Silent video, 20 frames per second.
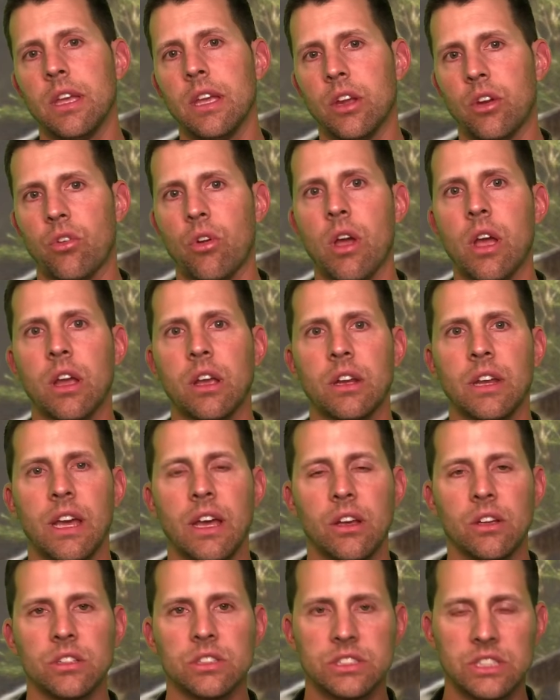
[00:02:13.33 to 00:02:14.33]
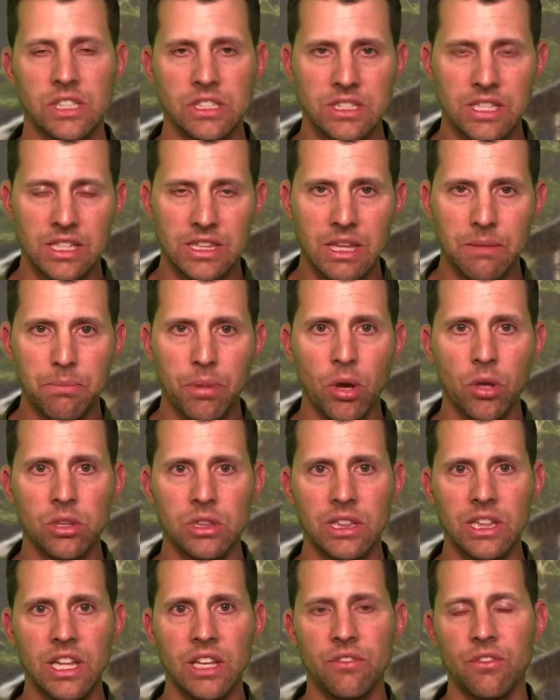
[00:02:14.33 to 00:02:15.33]
and crocodiles, is that they
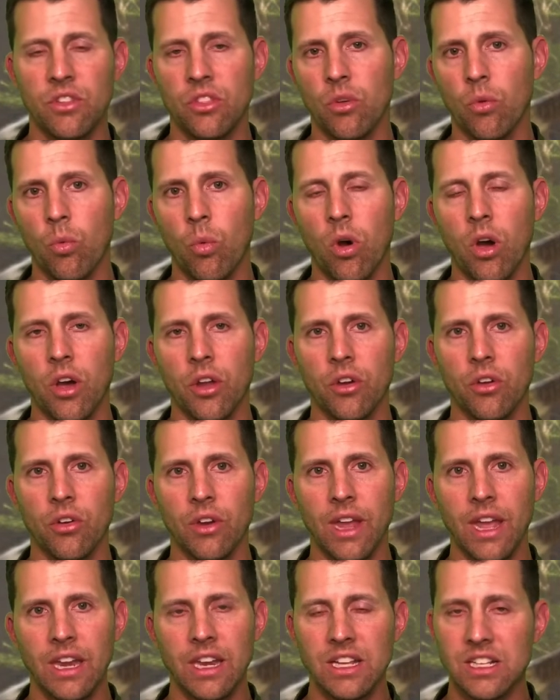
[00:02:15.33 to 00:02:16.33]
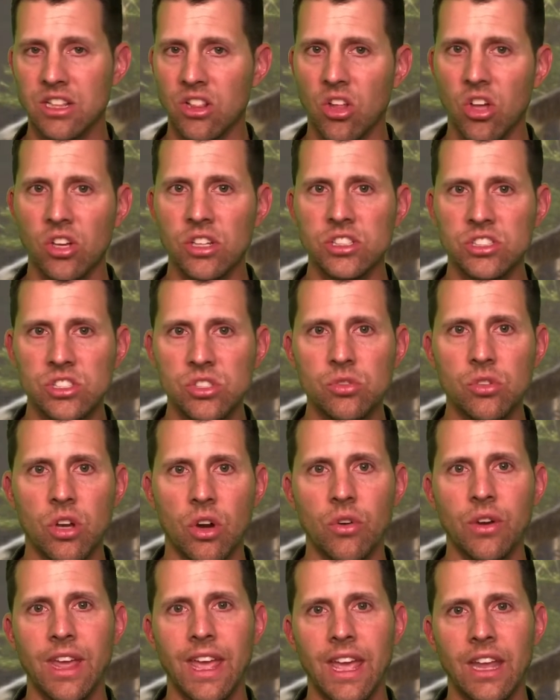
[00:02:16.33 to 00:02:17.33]
both live in the water. And as long as you
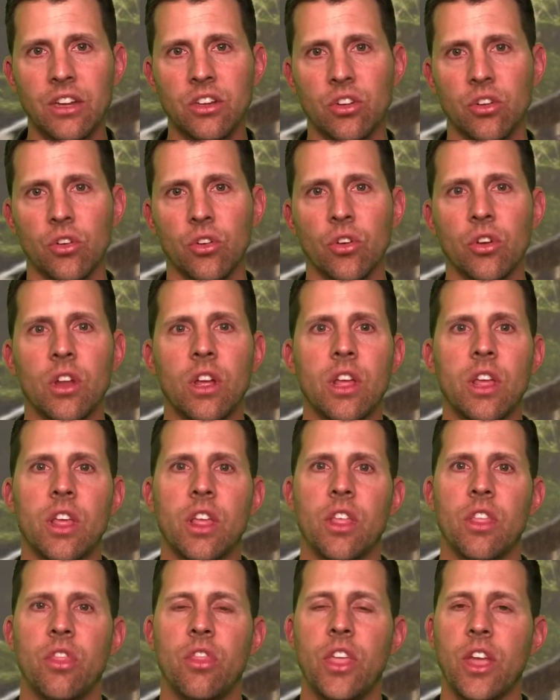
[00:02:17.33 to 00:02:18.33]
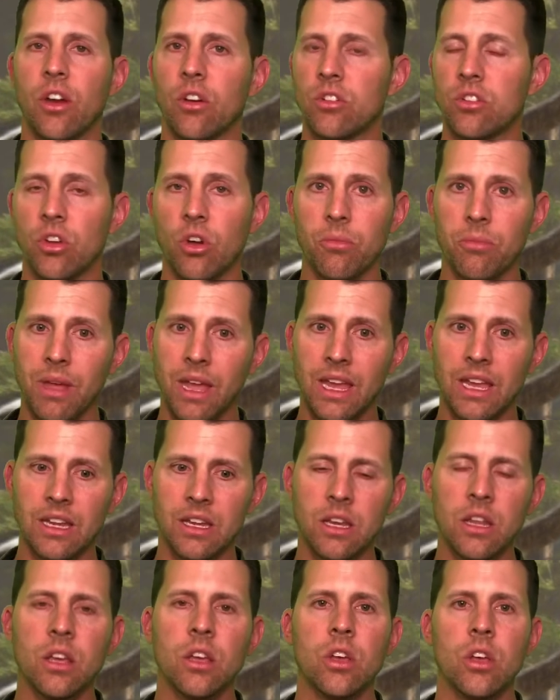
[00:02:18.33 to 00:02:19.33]
don't enter their
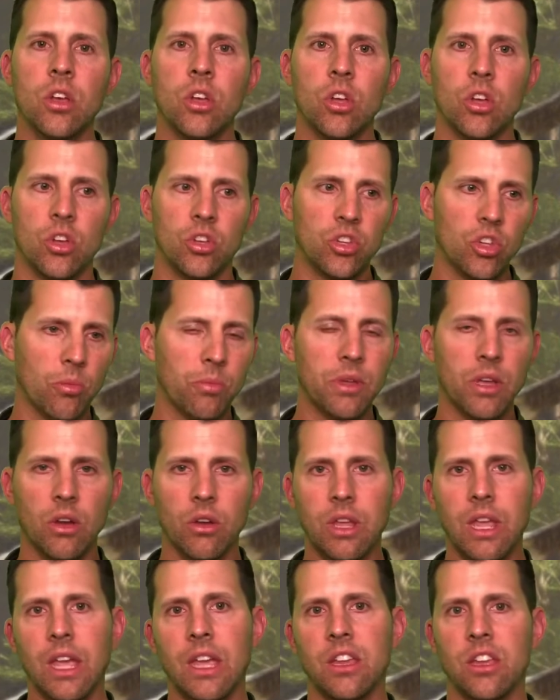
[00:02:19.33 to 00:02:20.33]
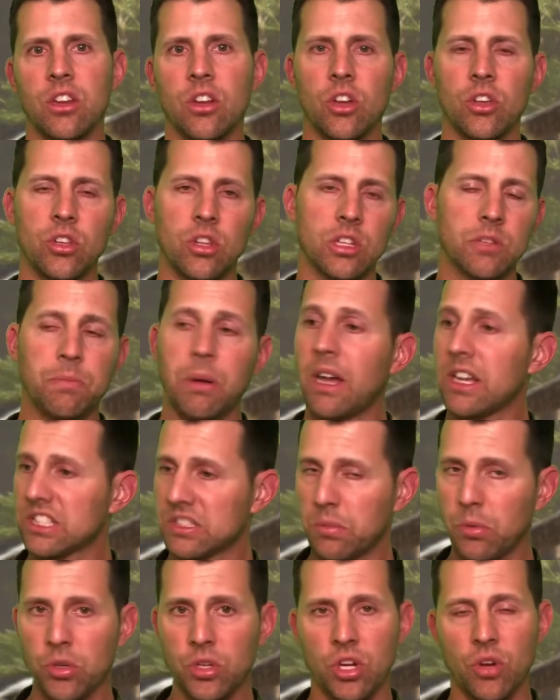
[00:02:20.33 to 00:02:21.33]
domain, you'll be okay. You know, it's
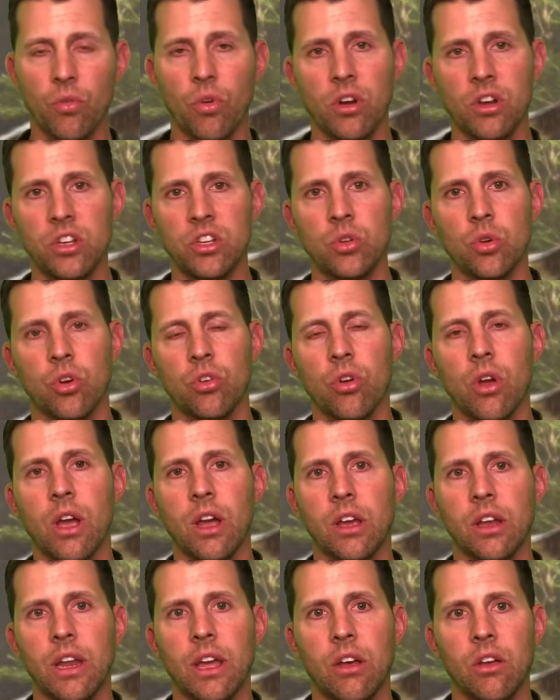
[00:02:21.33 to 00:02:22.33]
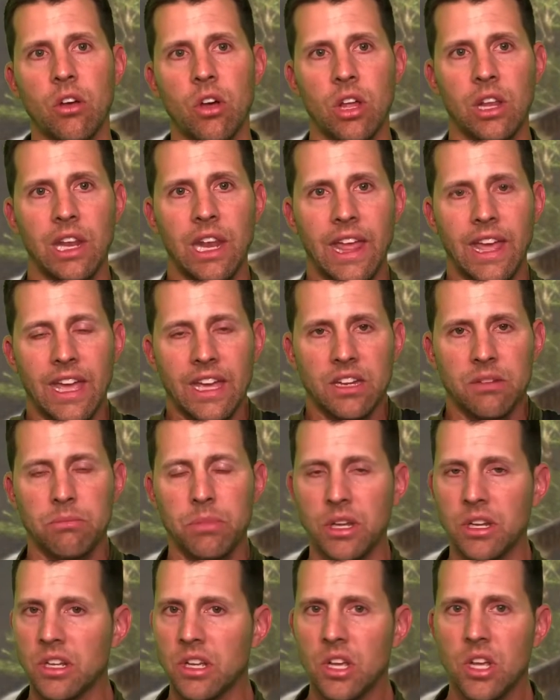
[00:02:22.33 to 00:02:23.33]
possible you can run into a crocodile on
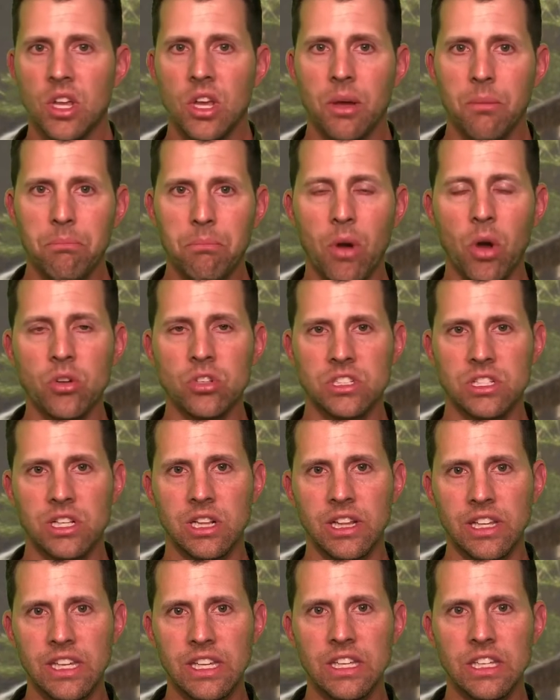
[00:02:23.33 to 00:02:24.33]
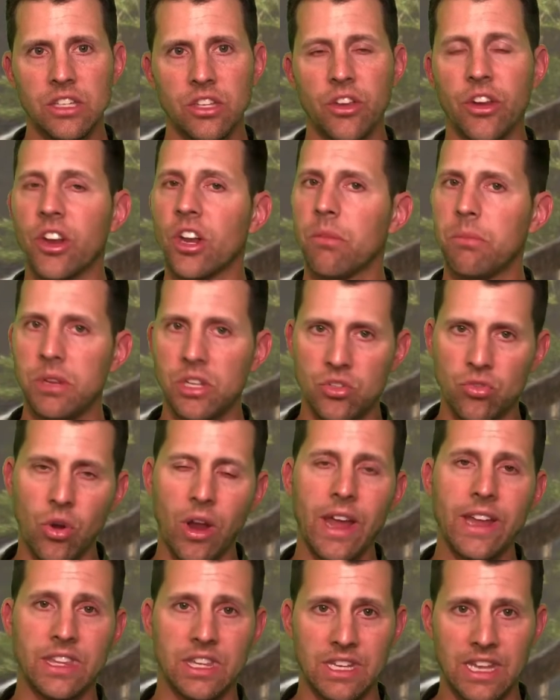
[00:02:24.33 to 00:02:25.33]
land, but mostly you're going to be
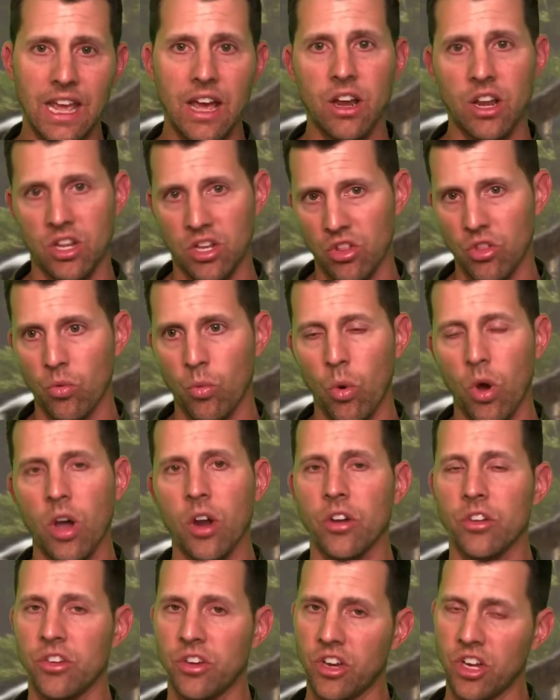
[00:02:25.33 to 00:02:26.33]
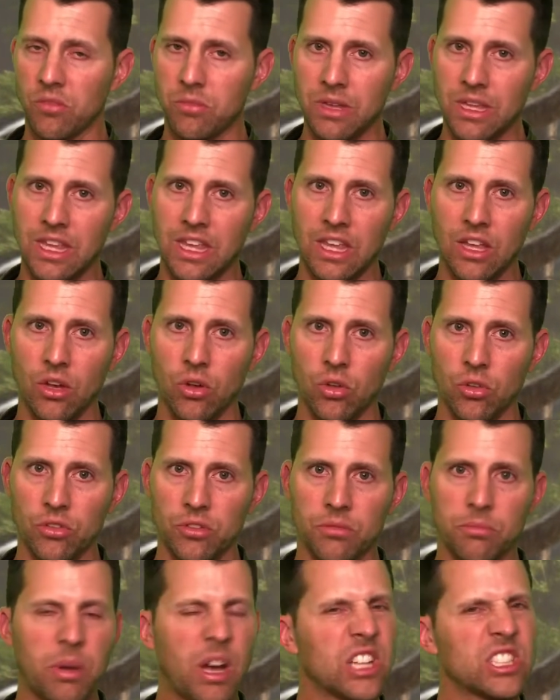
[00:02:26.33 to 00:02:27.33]
dragged down into the water. You're going to be
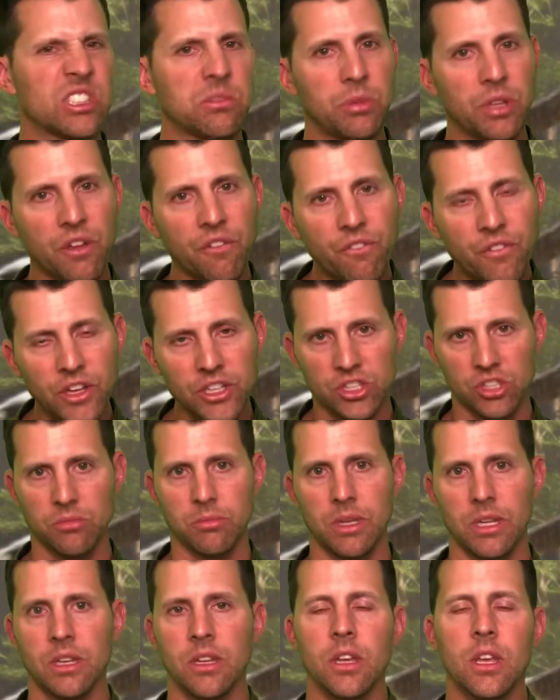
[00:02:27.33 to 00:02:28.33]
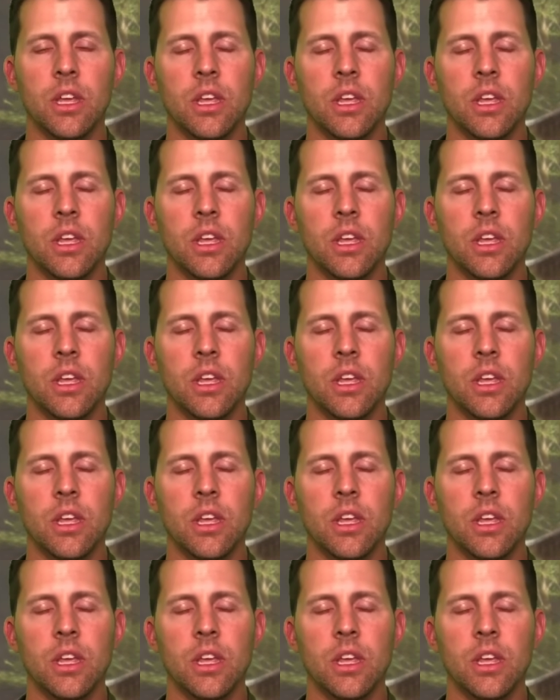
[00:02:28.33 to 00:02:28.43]
killed, possibly a fisherman.